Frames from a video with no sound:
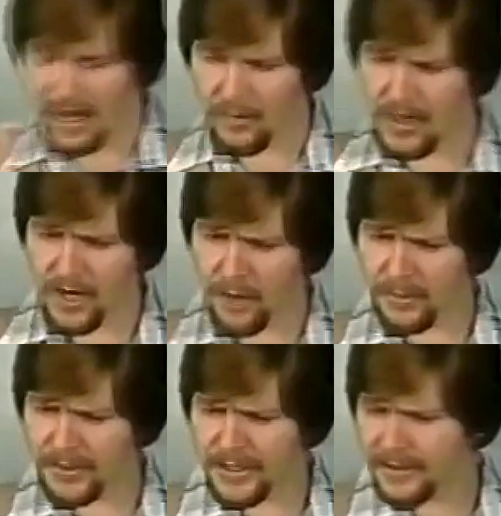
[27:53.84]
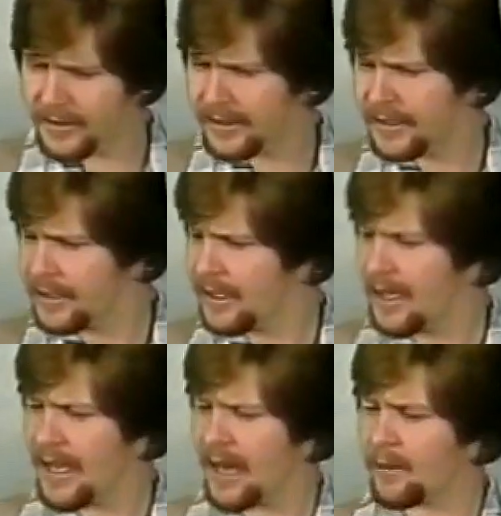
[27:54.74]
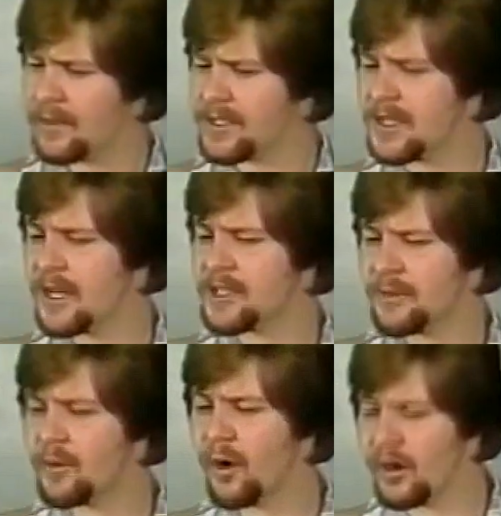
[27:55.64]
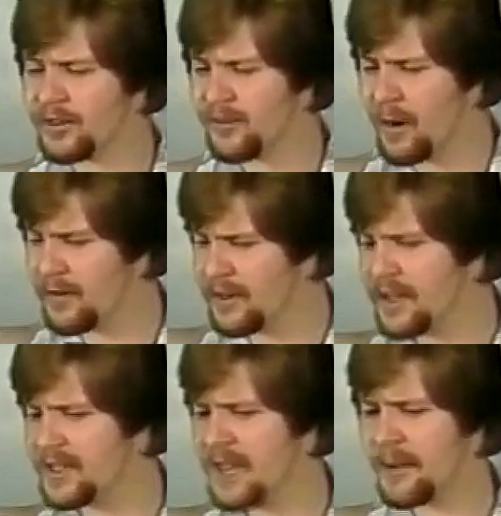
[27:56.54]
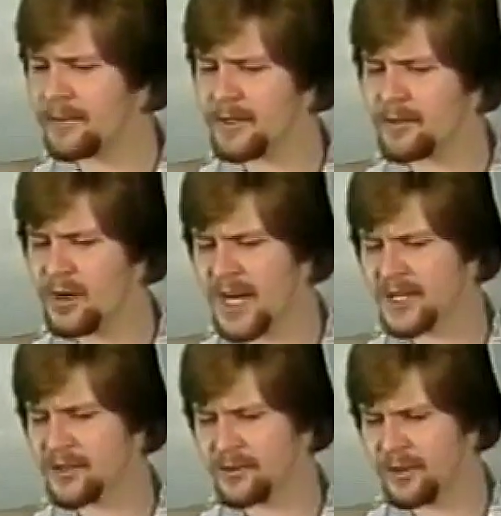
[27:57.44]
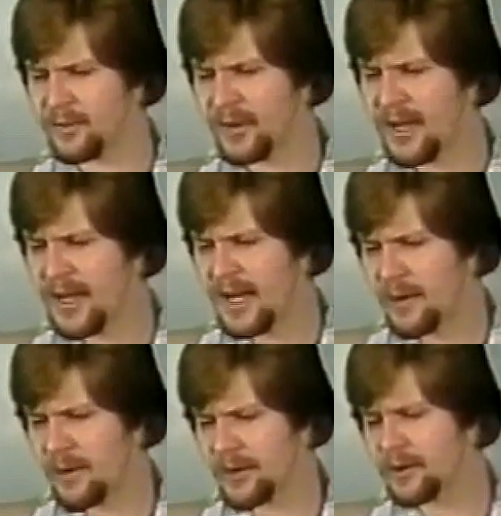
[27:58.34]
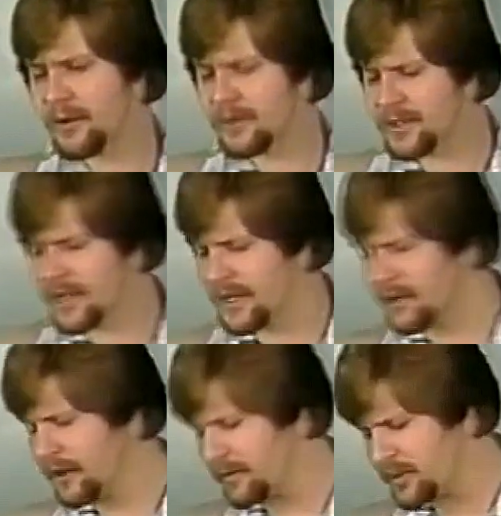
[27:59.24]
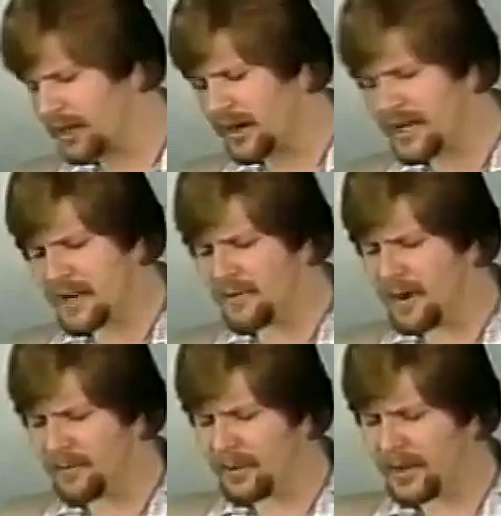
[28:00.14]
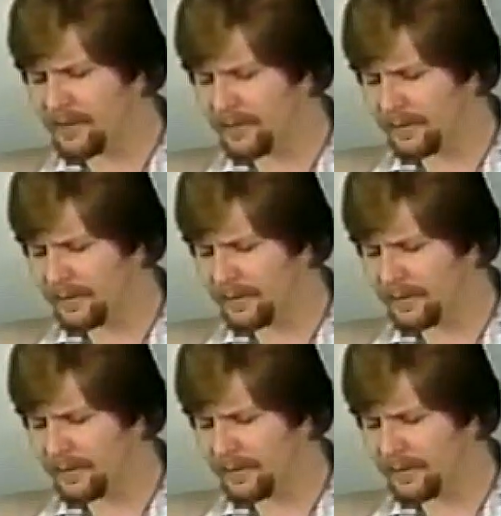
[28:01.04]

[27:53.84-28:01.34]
I went and opened it, and it was uh, some girls from over at the Discipleship Training School. And one of the girls said, you know, sorry to interrupt, but